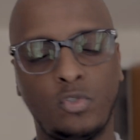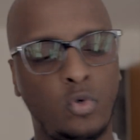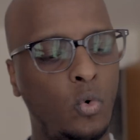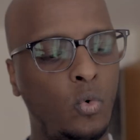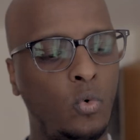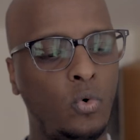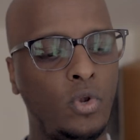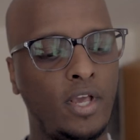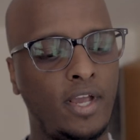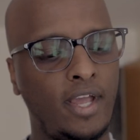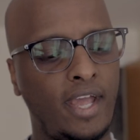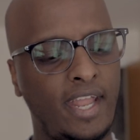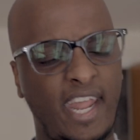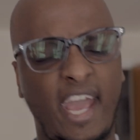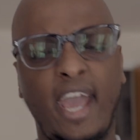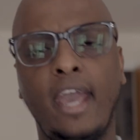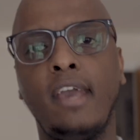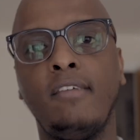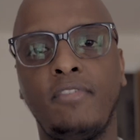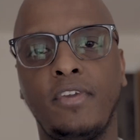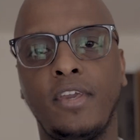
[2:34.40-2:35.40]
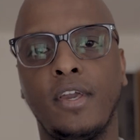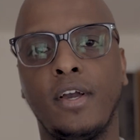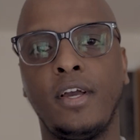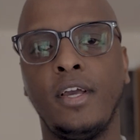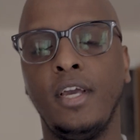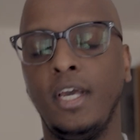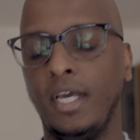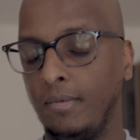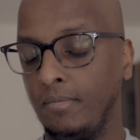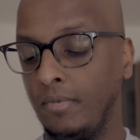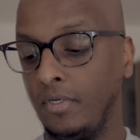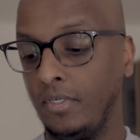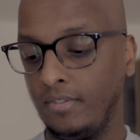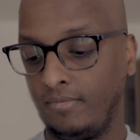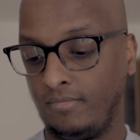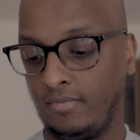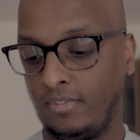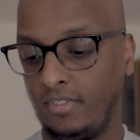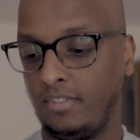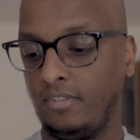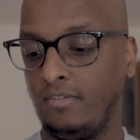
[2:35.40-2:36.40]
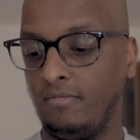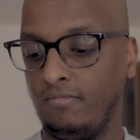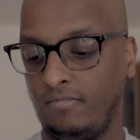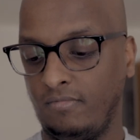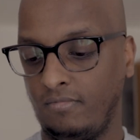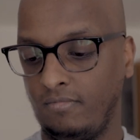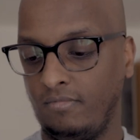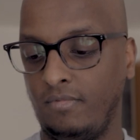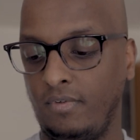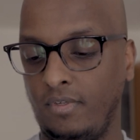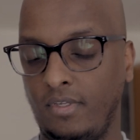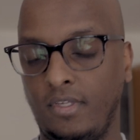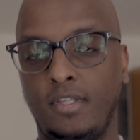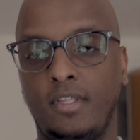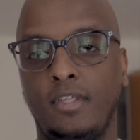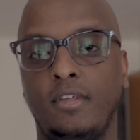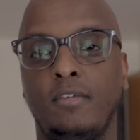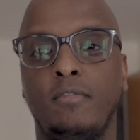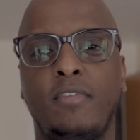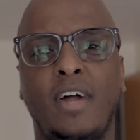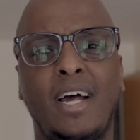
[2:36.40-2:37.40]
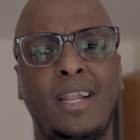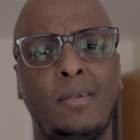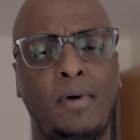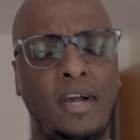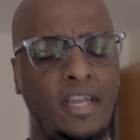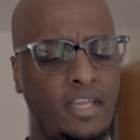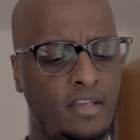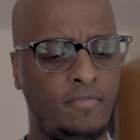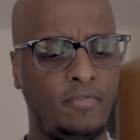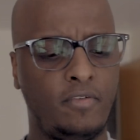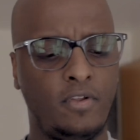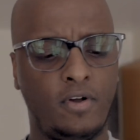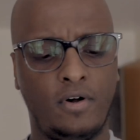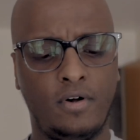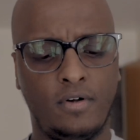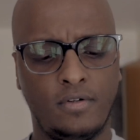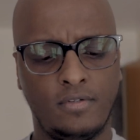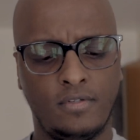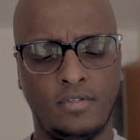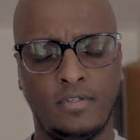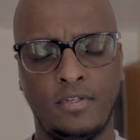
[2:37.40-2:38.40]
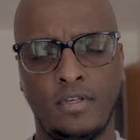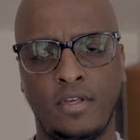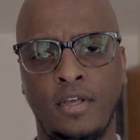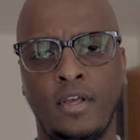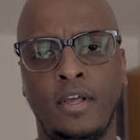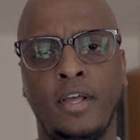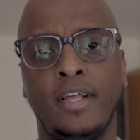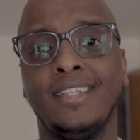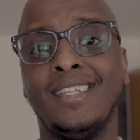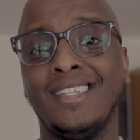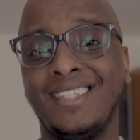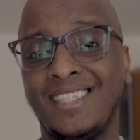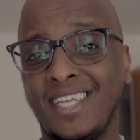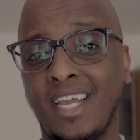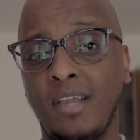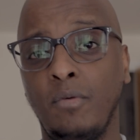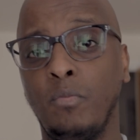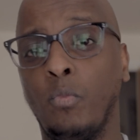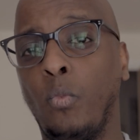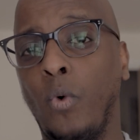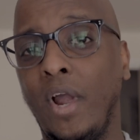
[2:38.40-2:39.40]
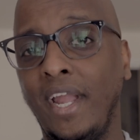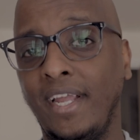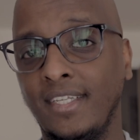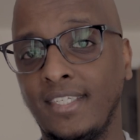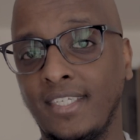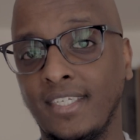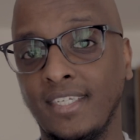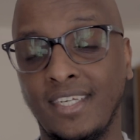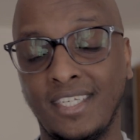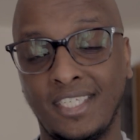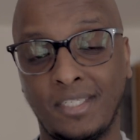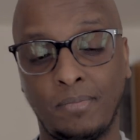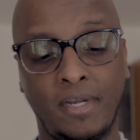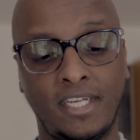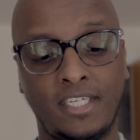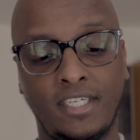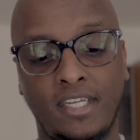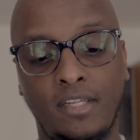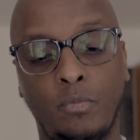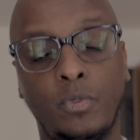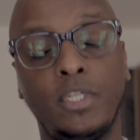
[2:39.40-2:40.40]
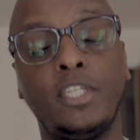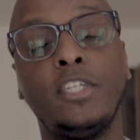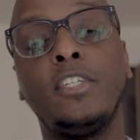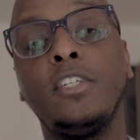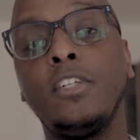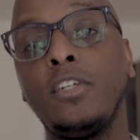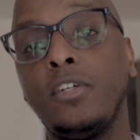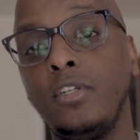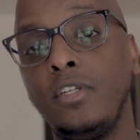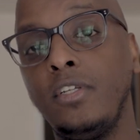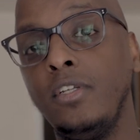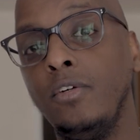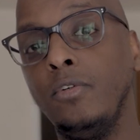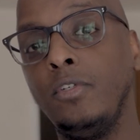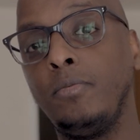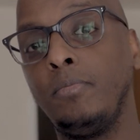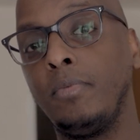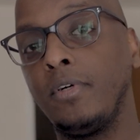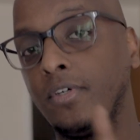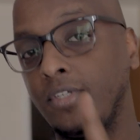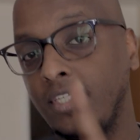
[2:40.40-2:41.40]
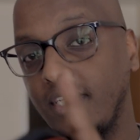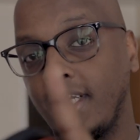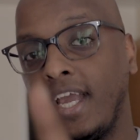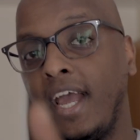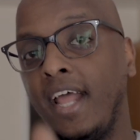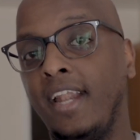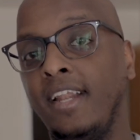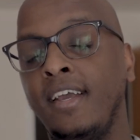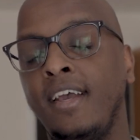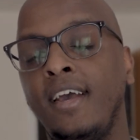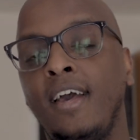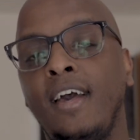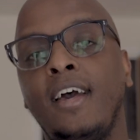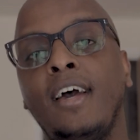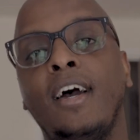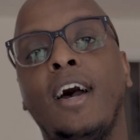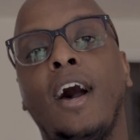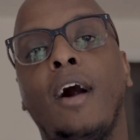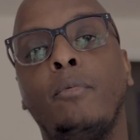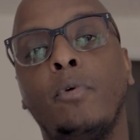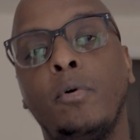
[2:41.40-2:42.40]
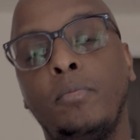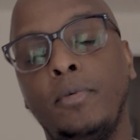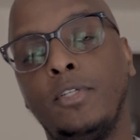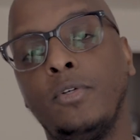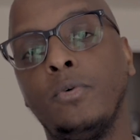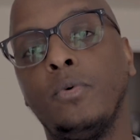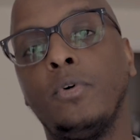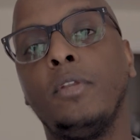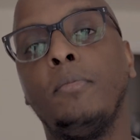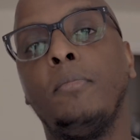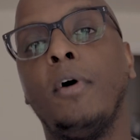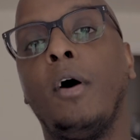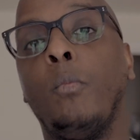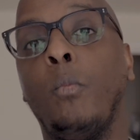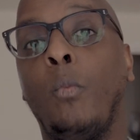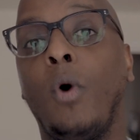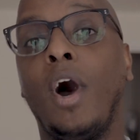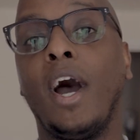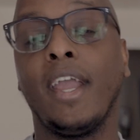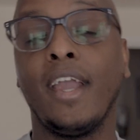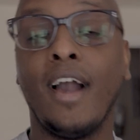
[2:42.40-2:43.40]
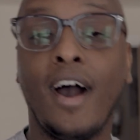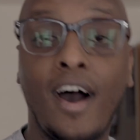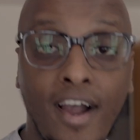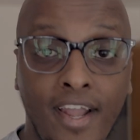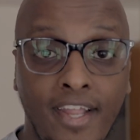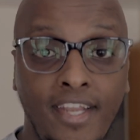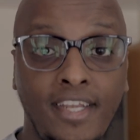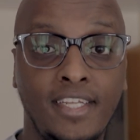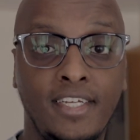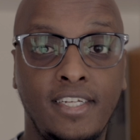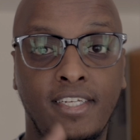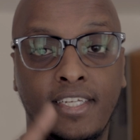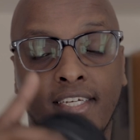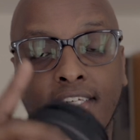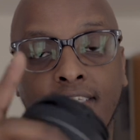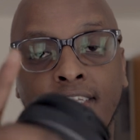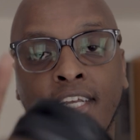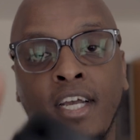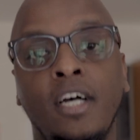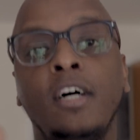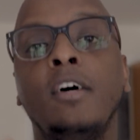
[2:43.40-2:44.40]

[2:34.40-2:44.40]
taller, and heavier, but it's round about, if not the same weight, especially, which is a good news because again, I will be talking about why I need this